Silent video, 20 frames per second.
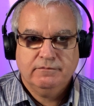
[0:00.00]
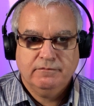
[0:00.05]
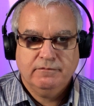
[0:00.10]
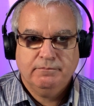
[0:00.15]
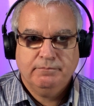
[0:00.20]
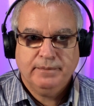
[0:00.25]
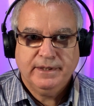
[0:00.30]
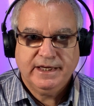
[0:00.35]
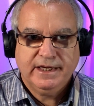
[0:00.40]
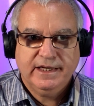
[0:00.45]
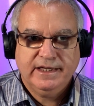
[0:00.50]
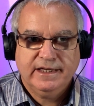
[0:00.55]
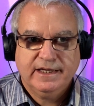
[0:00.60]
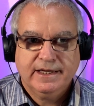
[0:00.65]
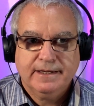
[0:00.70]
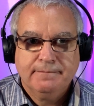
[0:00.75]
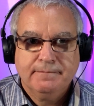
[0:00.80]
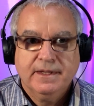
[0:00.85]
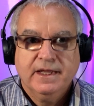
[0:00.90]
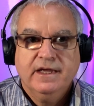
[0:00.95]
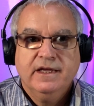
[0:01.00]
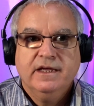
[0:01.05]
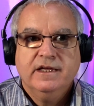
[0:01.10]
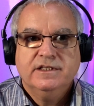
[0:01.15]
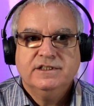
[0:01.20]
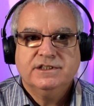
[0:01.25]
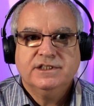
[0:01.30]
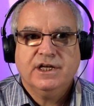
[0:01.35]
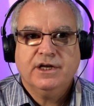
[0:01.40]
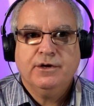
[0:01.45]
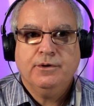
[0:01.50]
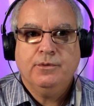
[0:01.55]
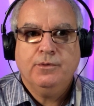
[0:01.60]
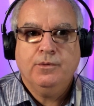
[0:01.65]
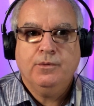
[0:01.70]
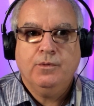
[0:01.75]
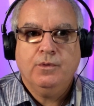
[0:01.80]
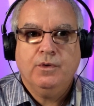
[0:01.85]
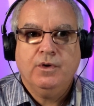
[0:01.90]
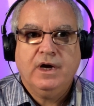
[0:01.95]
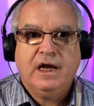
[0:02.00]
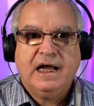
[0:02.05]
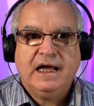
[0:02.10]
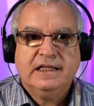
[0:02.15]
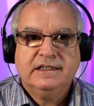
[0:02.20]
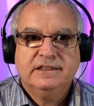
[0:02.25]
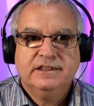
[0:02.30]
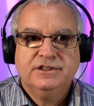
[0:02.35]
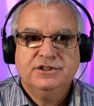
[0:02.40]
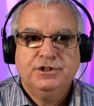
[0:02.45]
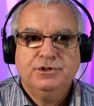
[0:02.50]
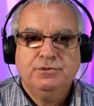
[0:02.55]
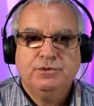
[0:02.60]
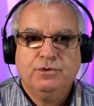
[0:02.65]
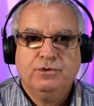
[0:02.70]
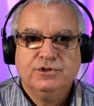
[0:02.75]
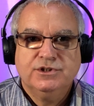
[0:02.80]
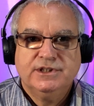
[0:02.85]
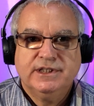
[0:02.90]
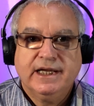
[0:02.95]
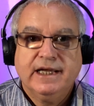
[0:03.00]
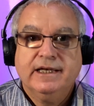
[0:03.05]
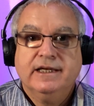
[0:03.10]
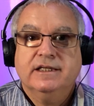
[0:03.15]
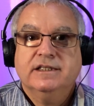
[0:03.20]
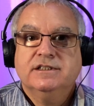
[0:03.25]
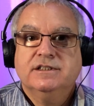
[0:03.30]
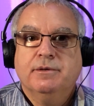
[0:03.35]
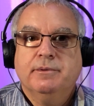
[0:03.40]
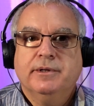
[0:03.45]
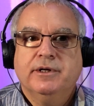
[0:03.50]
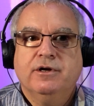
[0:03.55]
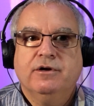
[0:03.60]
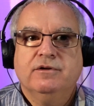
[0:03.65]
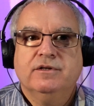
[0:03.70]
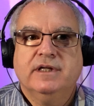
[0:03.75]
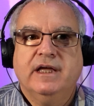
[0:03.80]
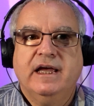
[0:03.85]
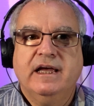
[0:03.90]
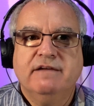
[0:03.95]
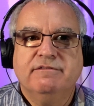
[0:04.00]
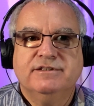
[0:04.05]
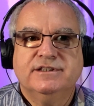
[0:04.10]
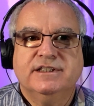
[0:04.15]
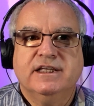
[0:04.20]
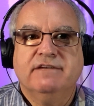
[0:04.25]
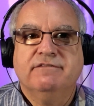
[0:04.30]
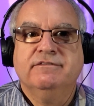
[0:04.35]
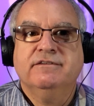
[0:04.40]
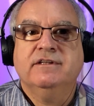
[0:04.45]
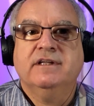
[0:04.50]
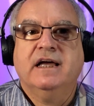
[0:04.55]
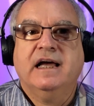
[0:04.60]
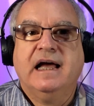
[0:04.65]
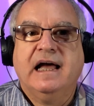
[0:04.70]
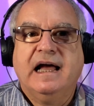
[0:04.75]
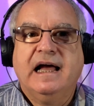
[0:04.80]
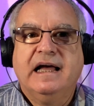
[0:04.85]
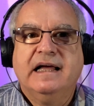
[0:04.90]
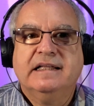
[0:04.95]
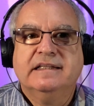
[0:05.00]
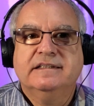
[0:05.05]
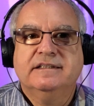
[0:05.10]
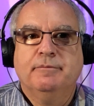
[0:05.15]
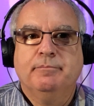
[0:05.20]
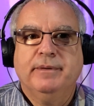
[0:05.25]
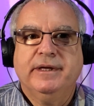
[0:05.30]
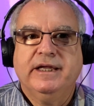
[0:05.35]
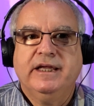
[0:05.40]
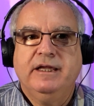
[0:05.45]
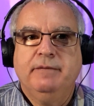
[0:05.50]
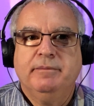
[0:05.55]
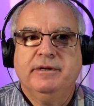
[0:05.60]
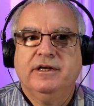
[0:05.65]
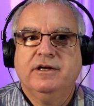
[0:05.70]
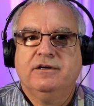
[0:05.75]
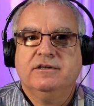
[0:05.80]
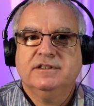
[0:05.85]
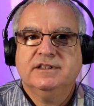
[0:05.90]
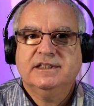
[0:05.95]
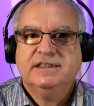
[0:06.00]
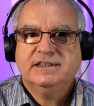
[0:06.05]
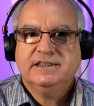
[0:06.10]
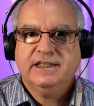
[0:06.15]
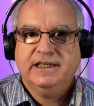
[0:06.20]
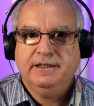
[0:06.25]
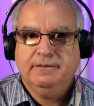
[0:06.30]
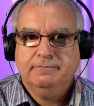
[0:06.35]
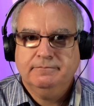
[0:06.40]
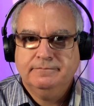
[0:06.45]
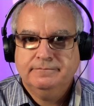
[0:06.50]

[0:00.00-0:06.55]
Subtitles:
pinky there, so add the 2 chords together. So we've got F7 and the pinky bit on the C.